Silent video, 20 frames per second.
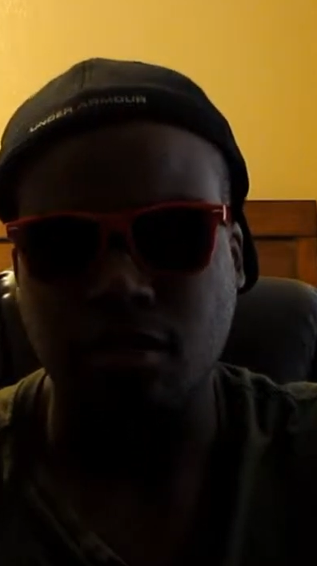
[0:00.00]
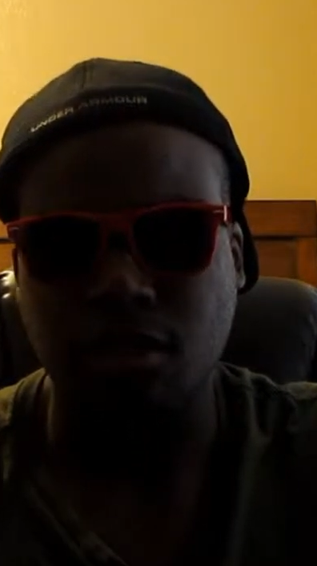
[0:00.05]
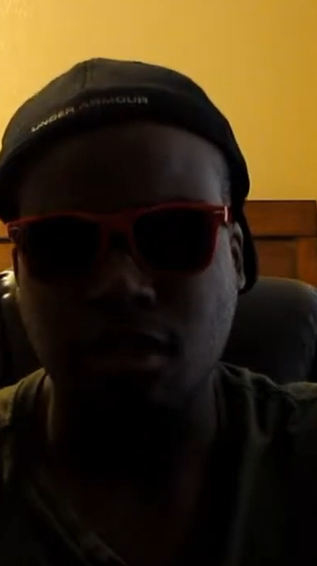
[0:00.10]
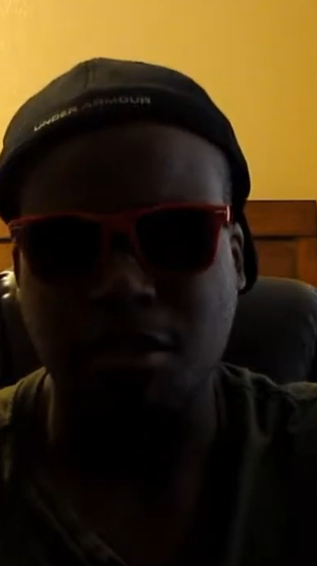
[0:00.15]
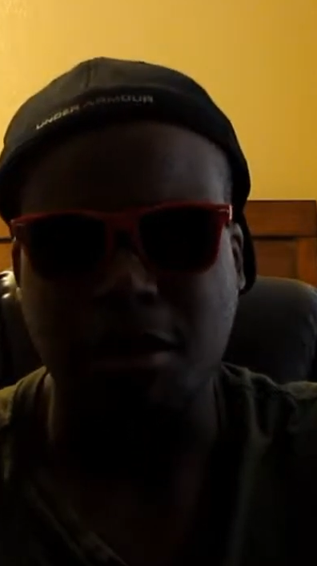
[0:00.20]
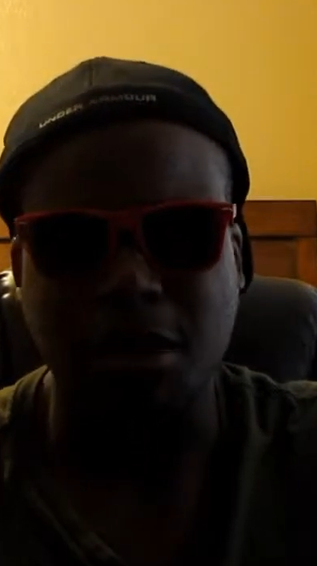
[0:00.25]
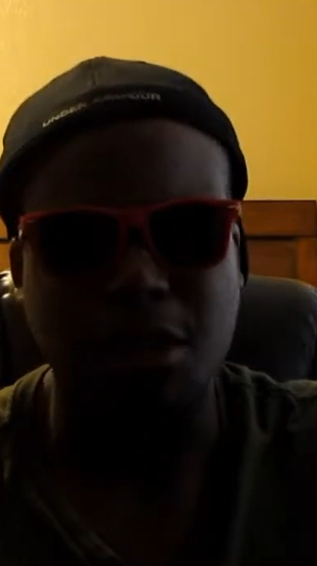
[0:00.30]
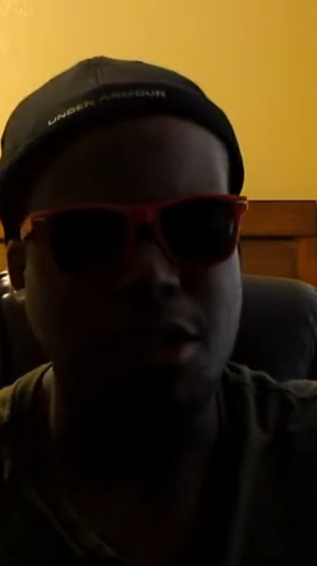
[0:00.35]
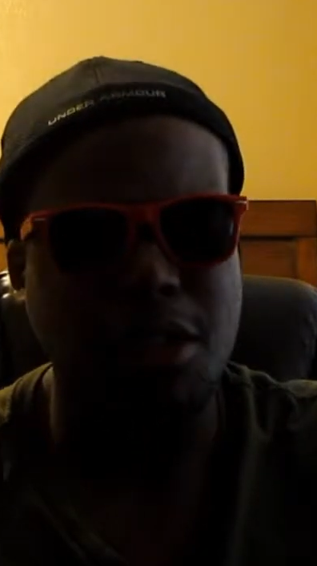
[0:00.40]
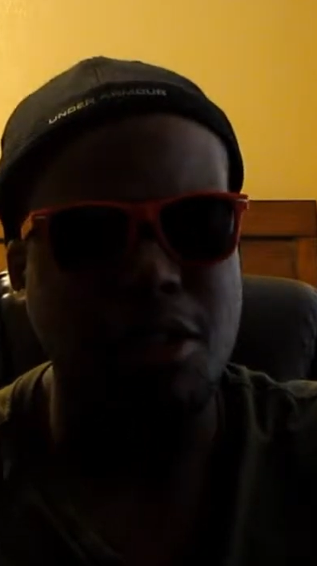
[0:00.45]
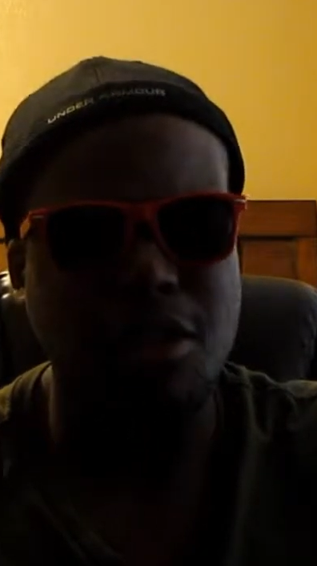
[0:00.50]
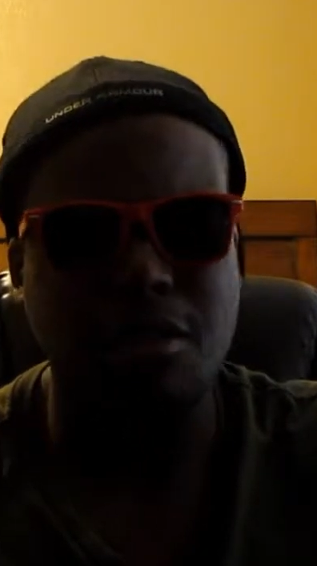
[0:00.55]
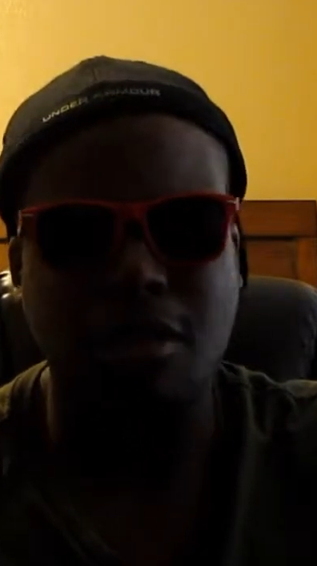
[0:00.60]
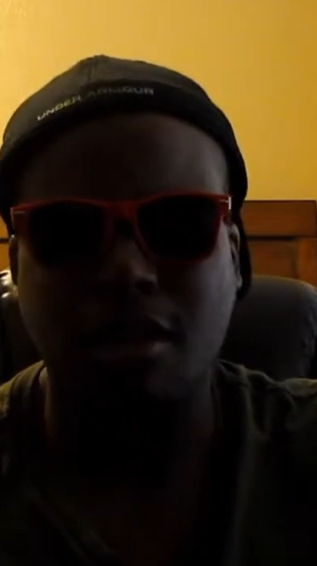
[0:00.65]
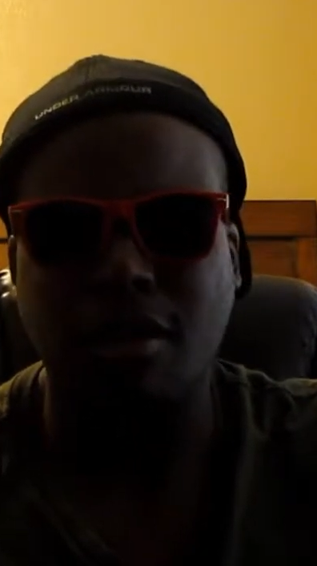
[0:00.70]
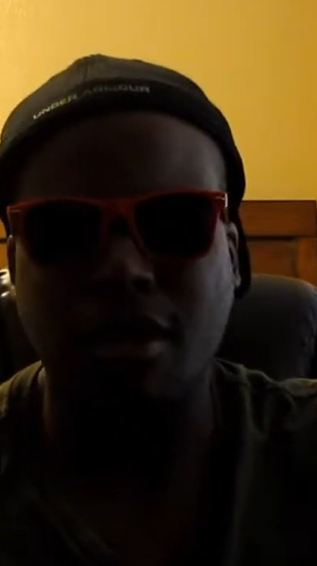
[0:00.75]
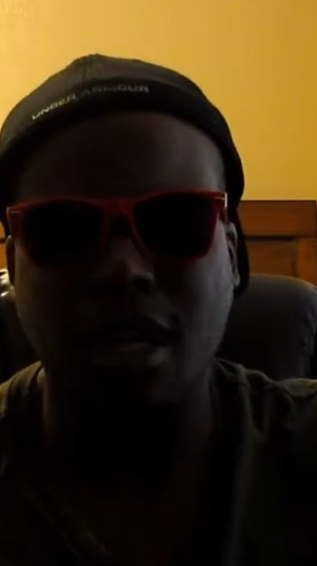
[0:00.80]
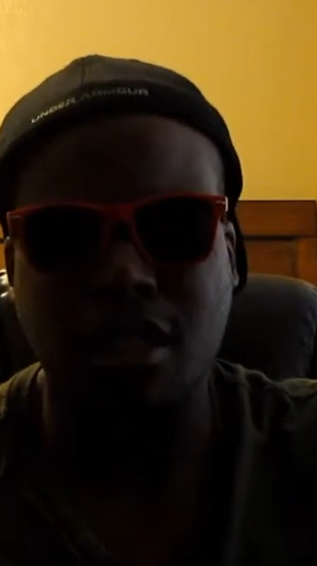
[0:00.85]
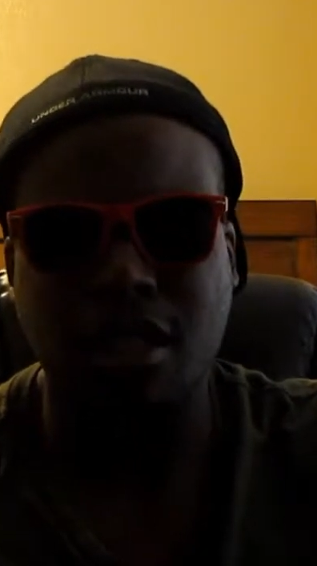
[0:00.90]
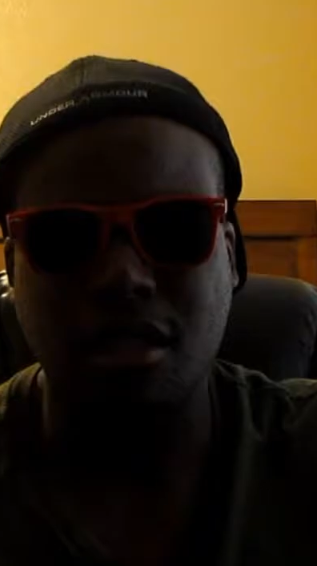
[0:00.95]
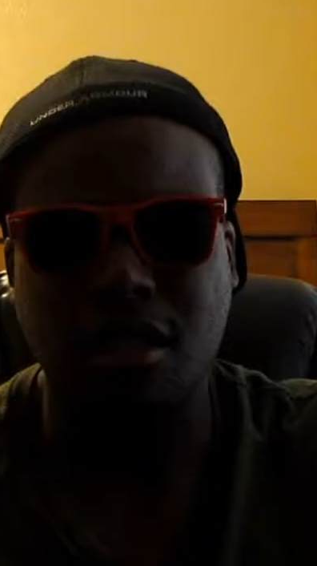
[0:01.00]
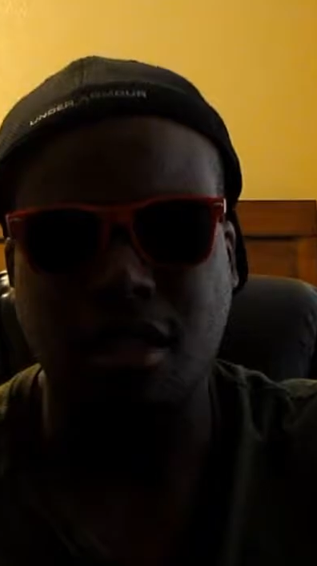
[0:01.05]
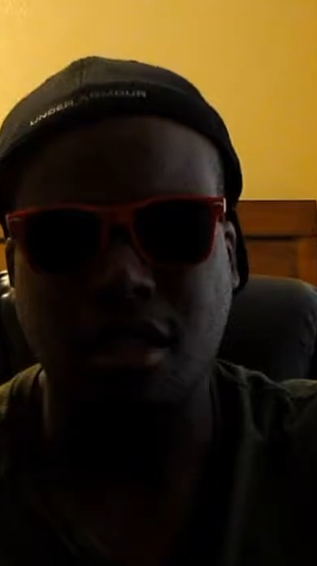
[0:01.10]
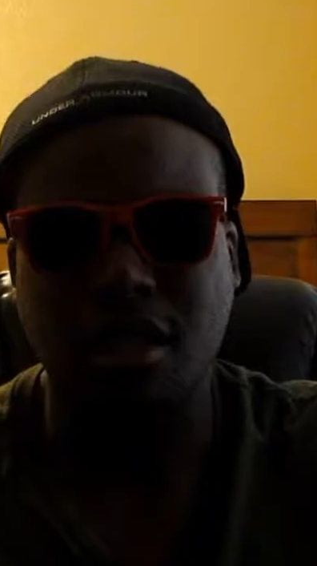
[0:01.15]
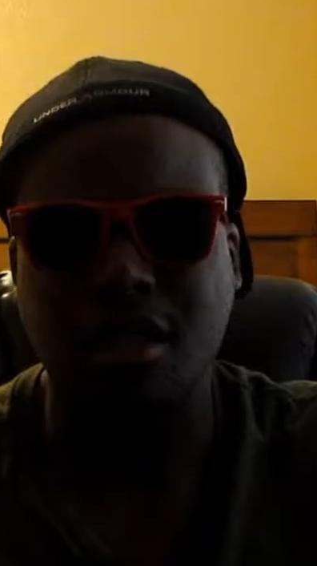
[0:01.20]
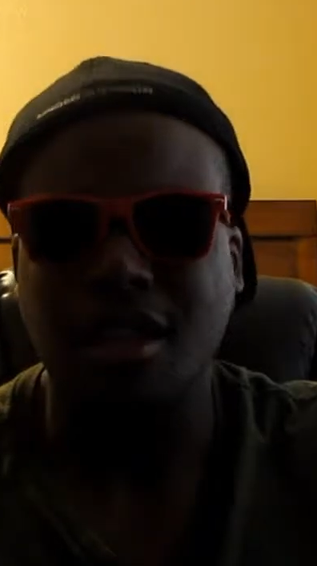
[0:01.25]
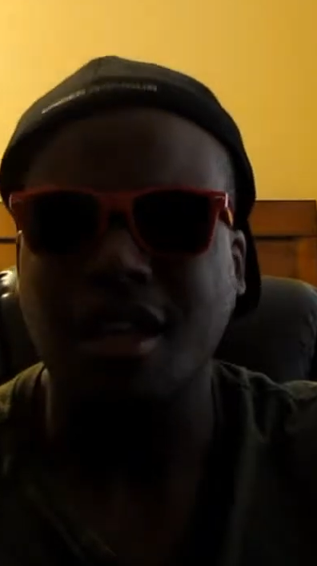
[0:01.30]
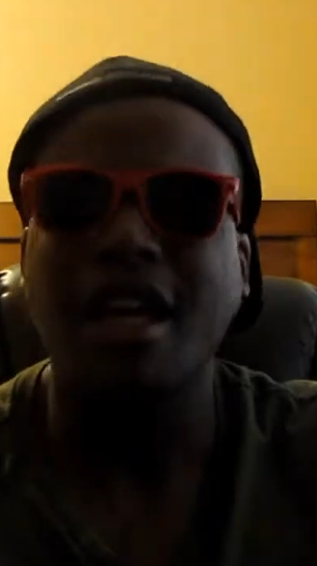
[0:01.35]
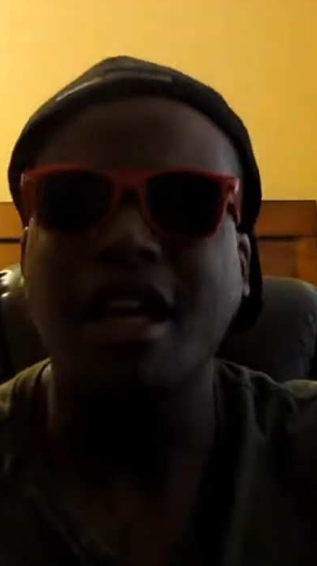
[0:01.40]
I mean, excuse me, wrestling.